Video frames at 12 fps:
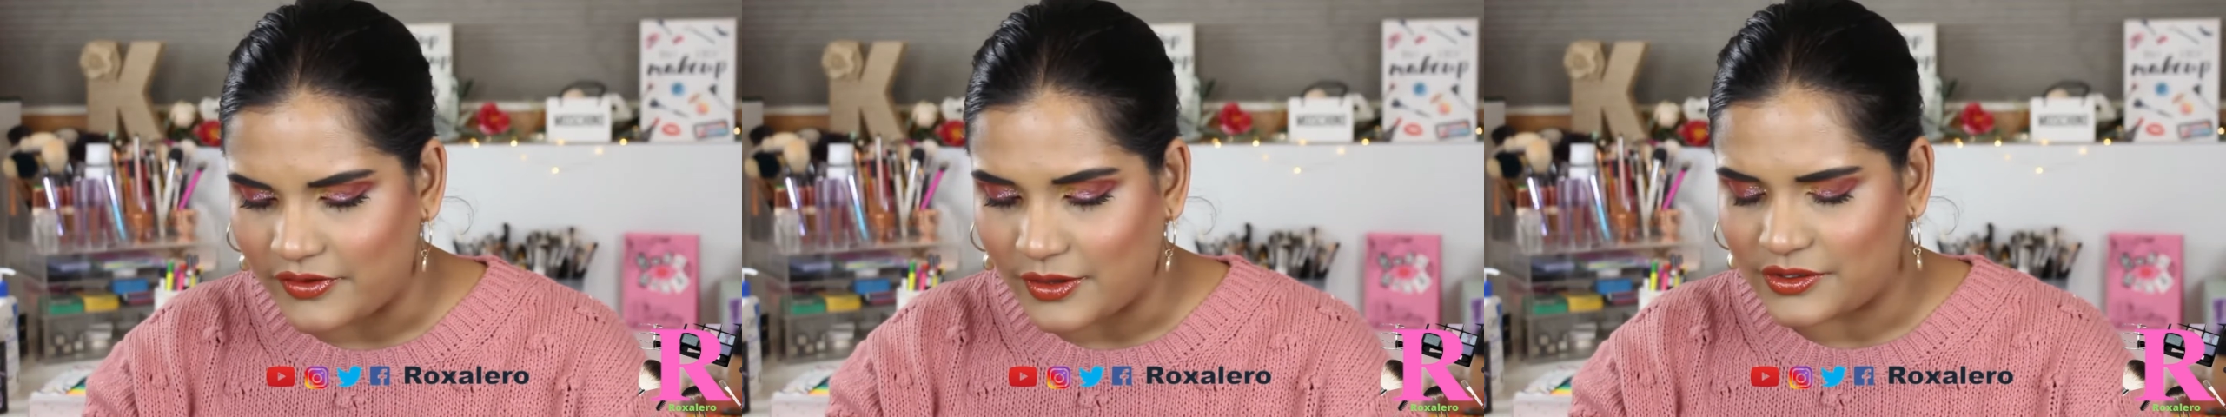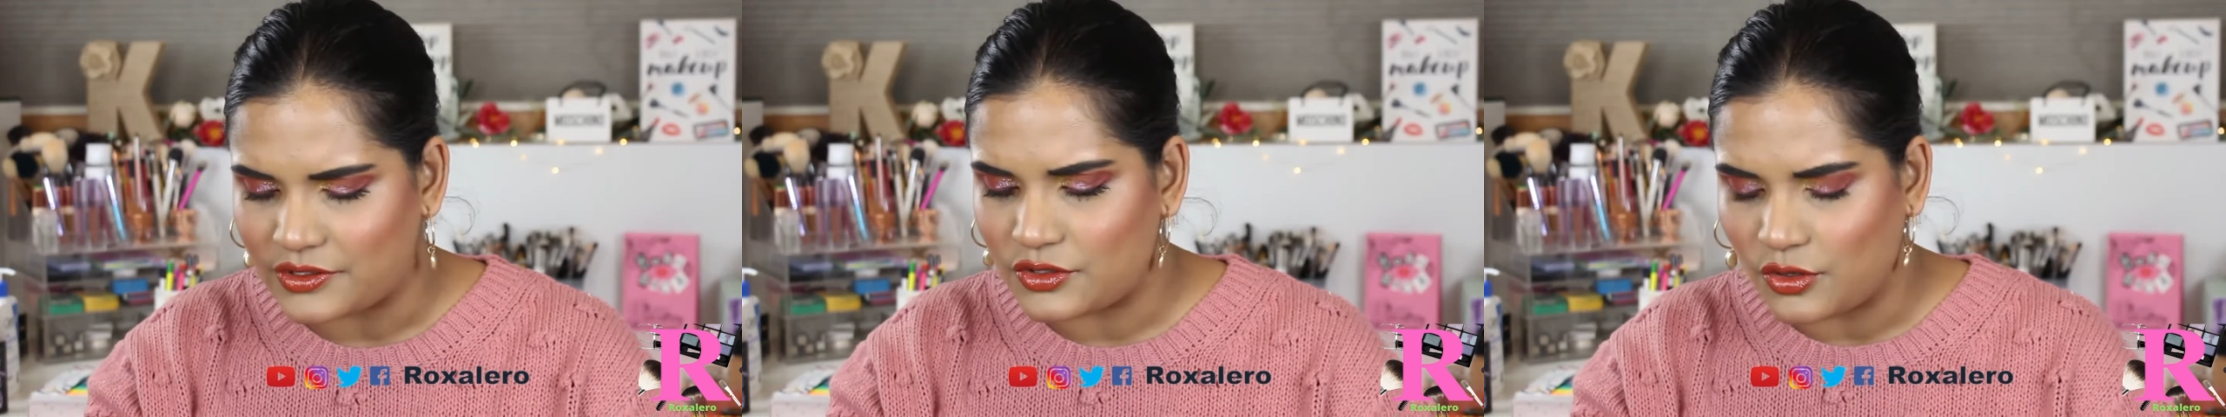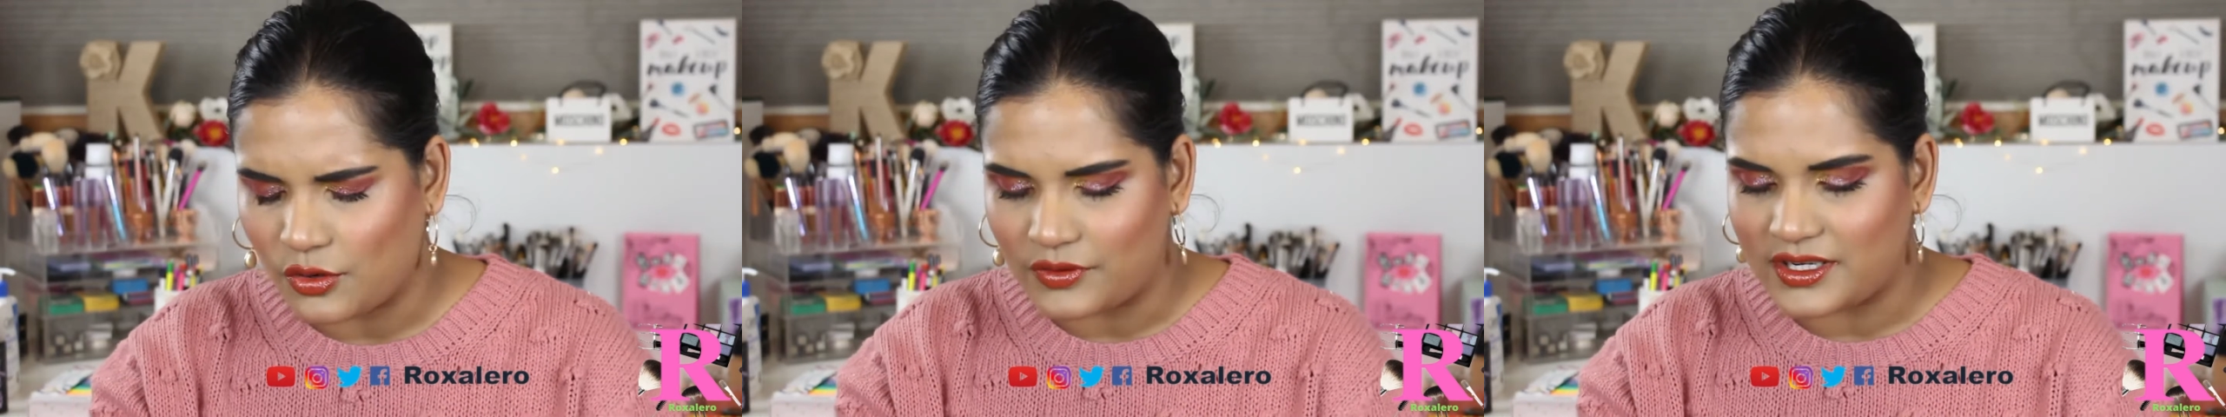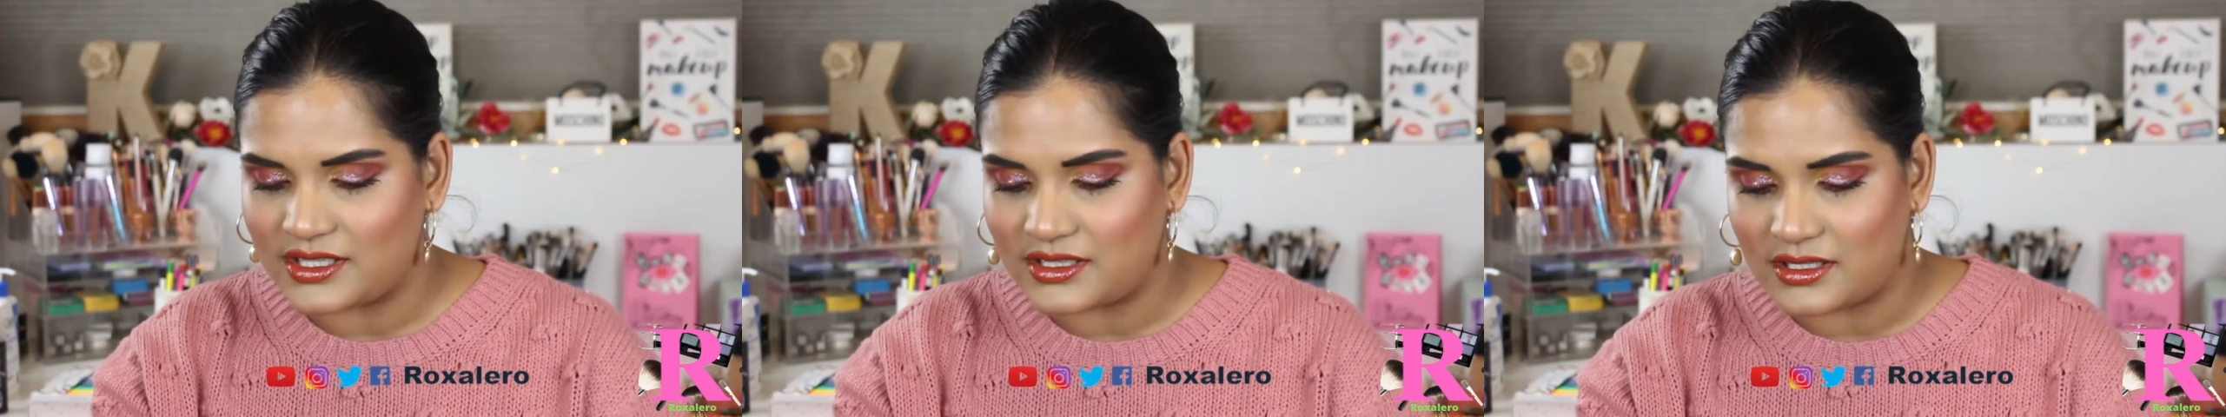Now, there's no
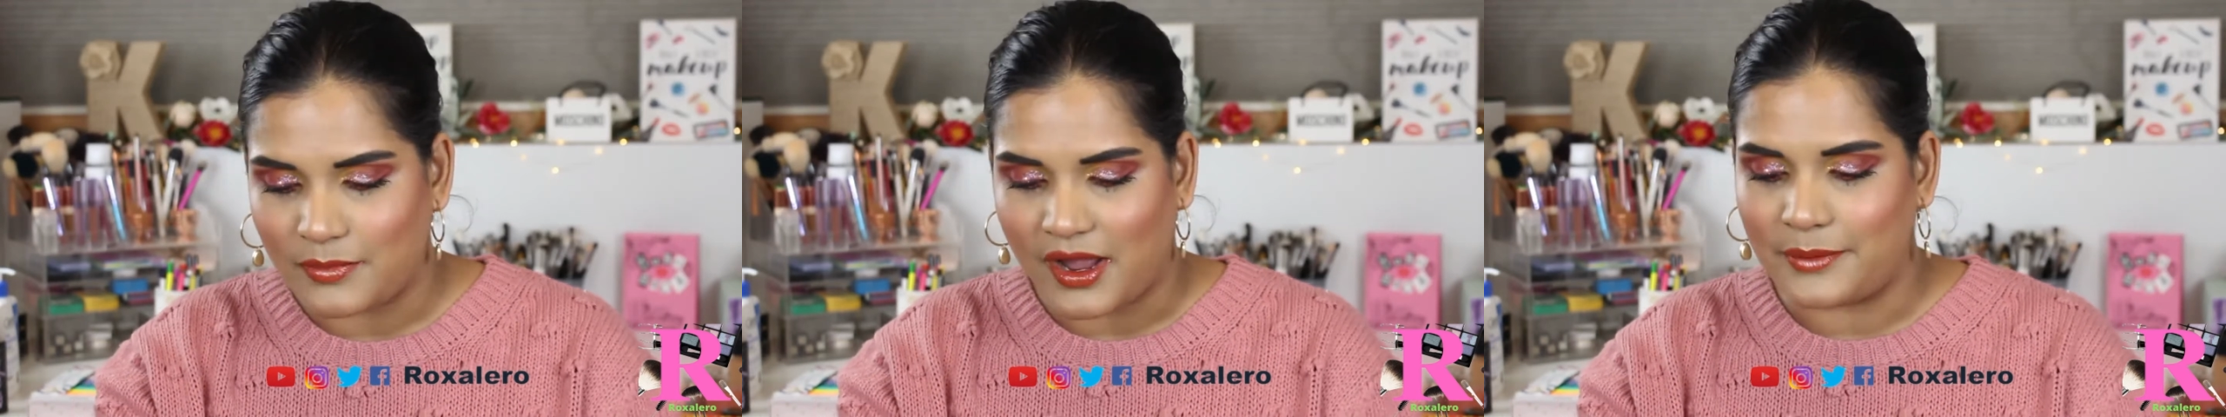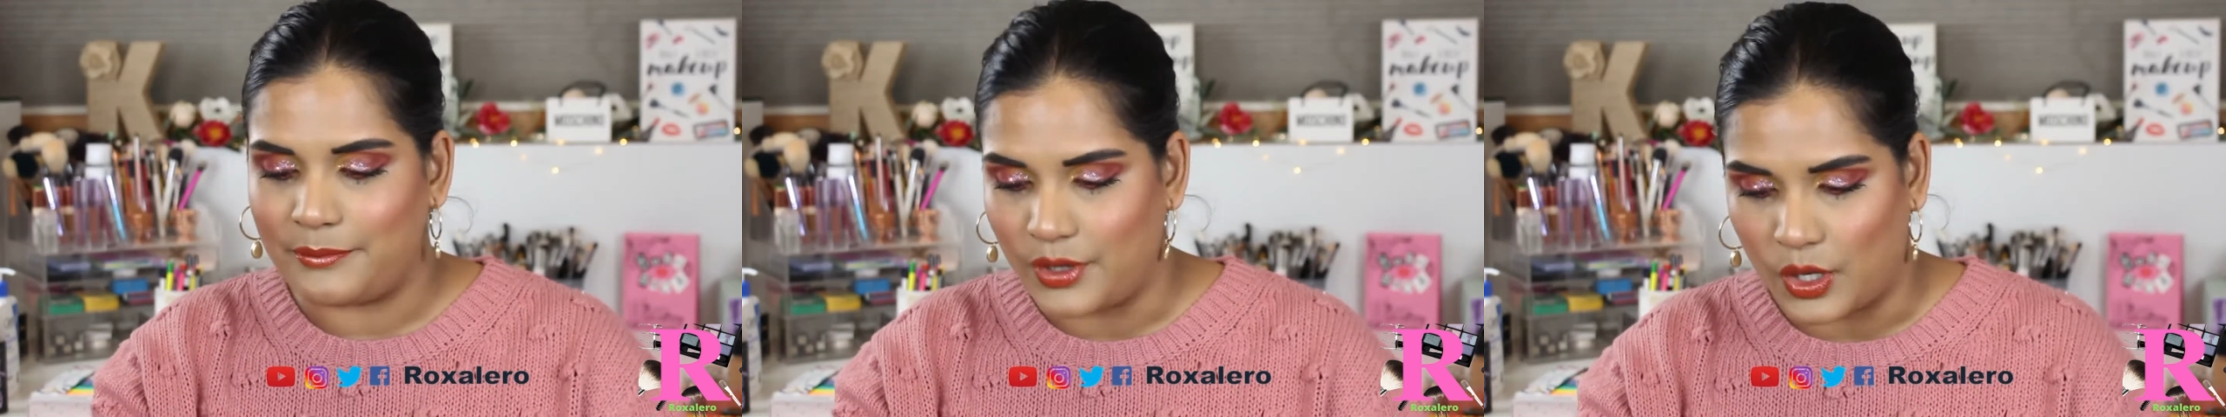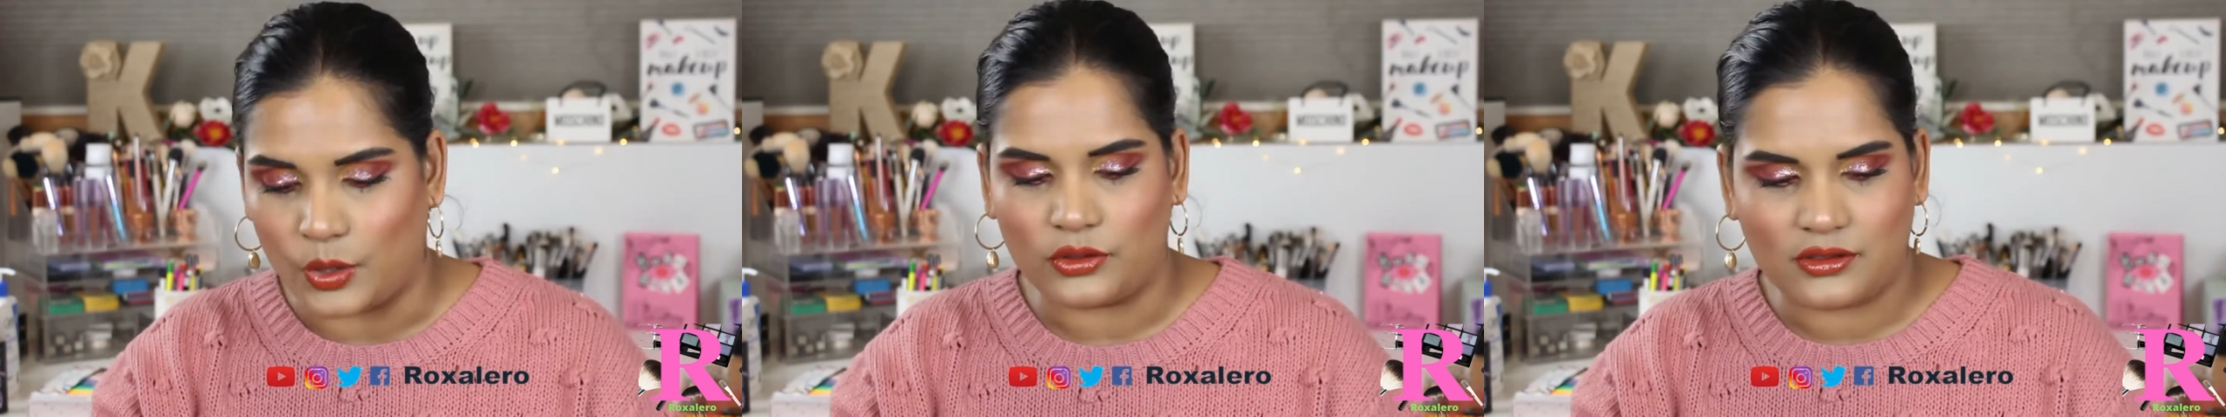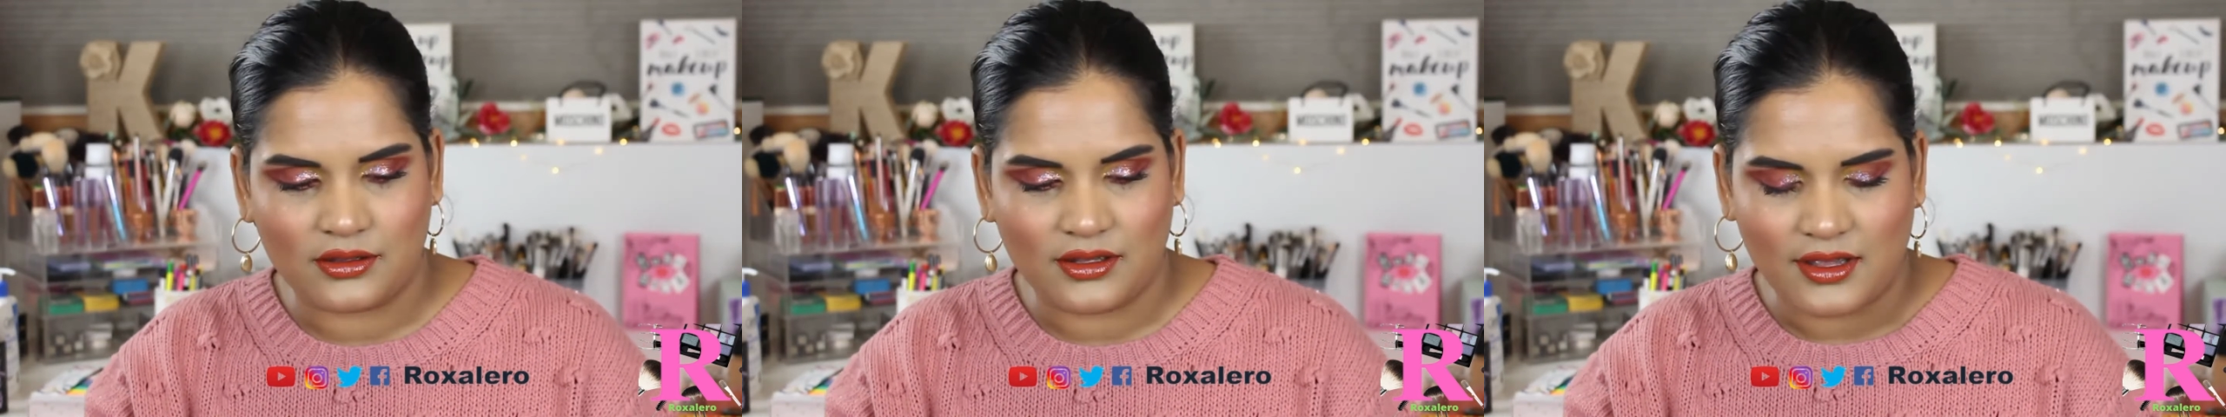reason to buy
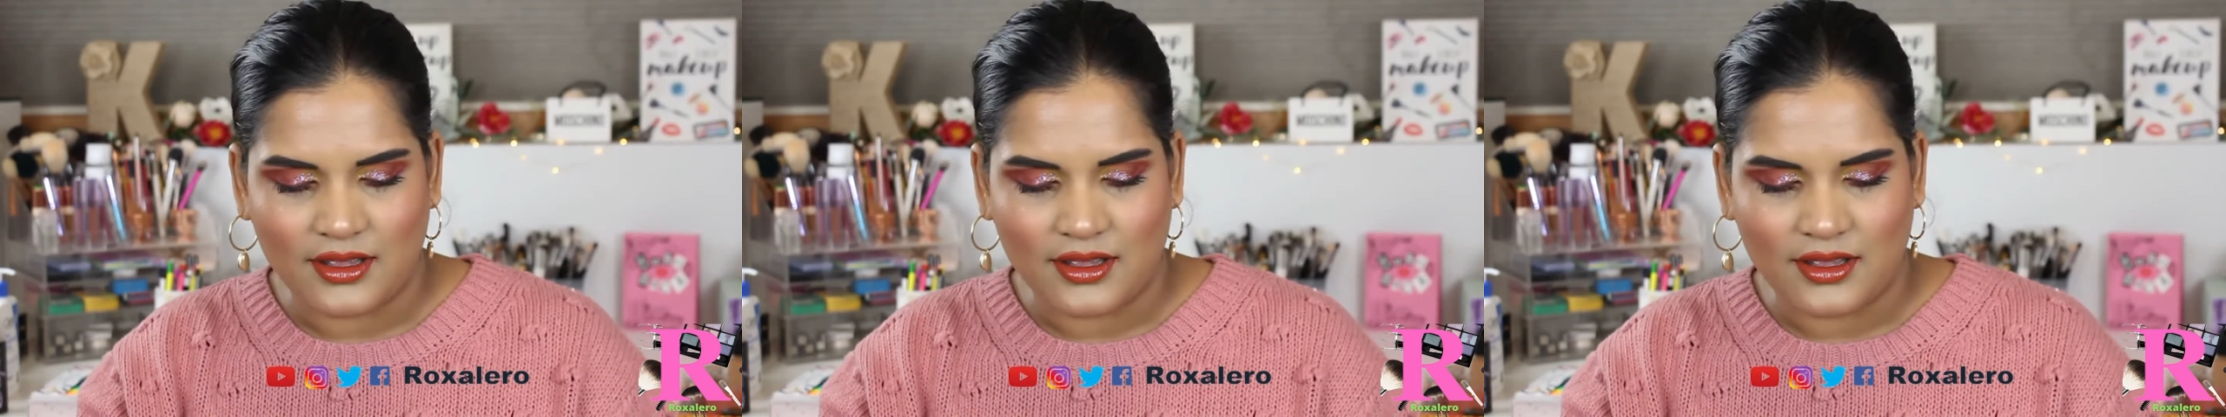both.